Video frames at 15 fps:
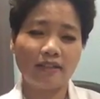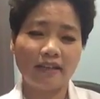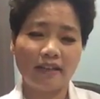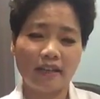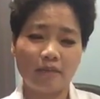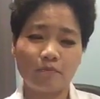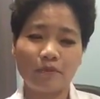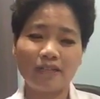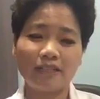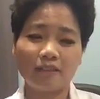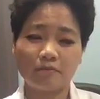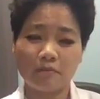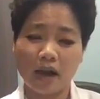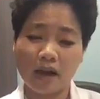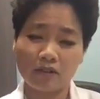and bring
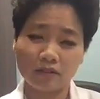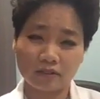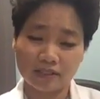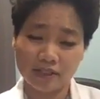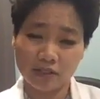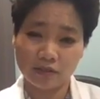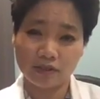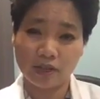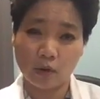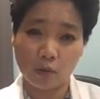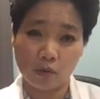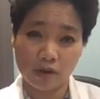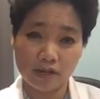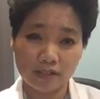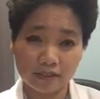smiles into their
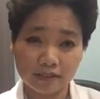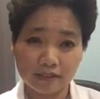work,